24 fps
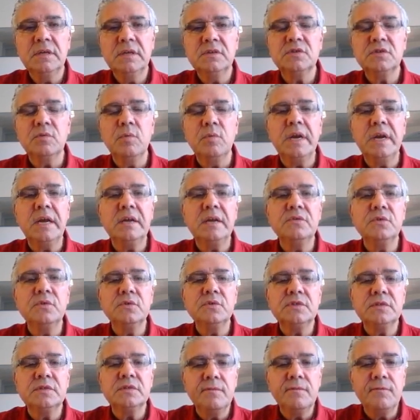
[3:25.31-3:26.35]
So what are
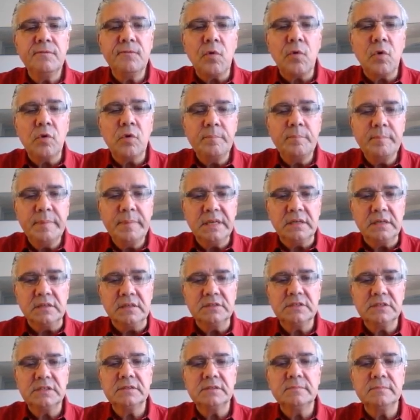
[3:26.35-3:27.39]
those 4
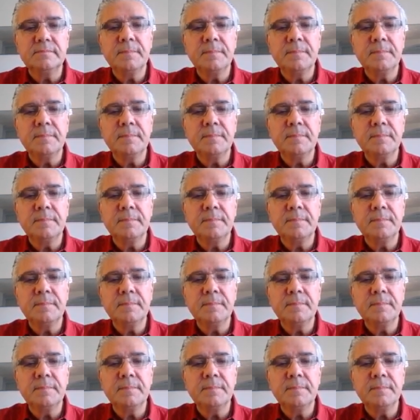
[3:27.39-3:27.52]
pillars?